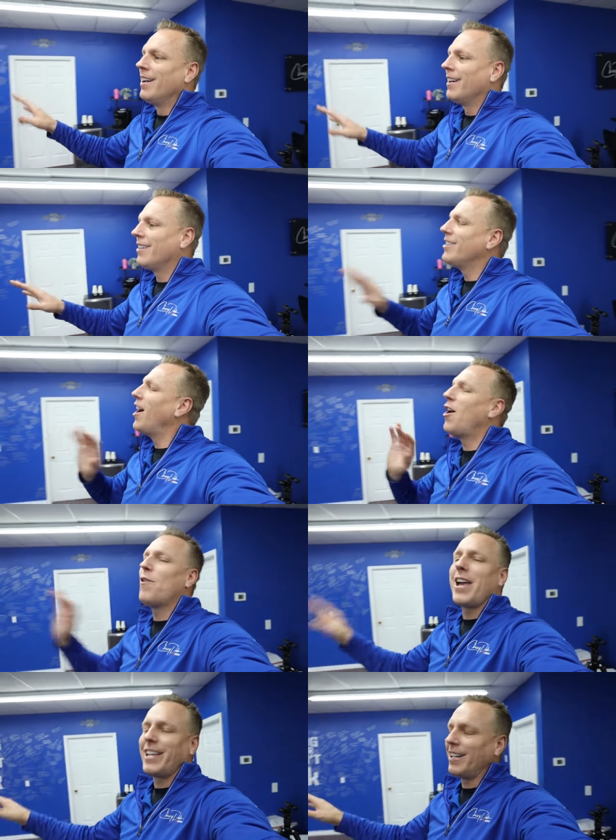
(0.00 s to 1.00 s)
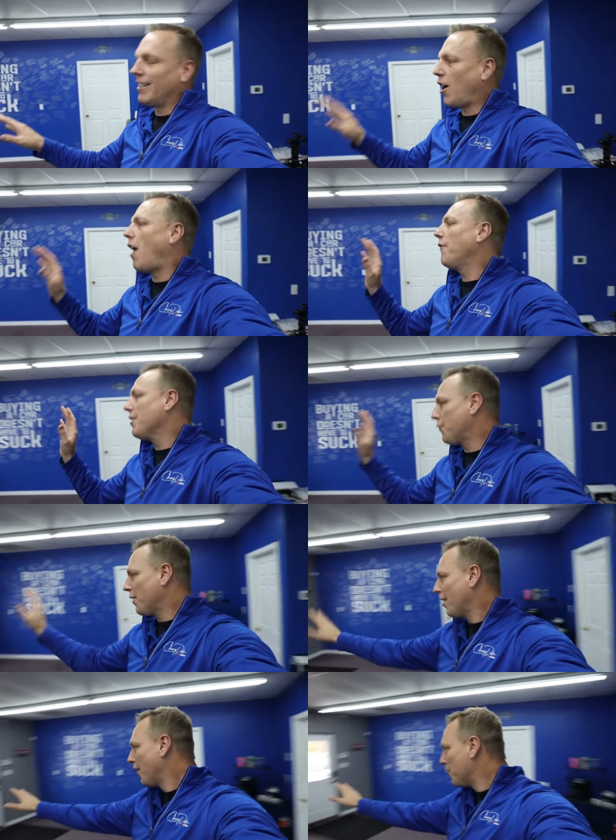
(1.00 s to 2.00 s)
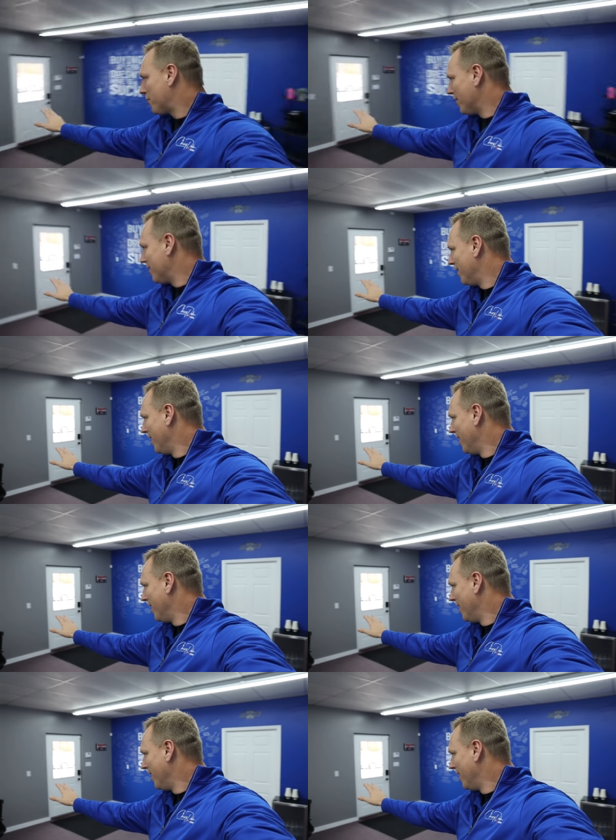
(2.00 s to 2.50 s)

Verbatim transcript: a big deal. No, that can, coffee is for closers.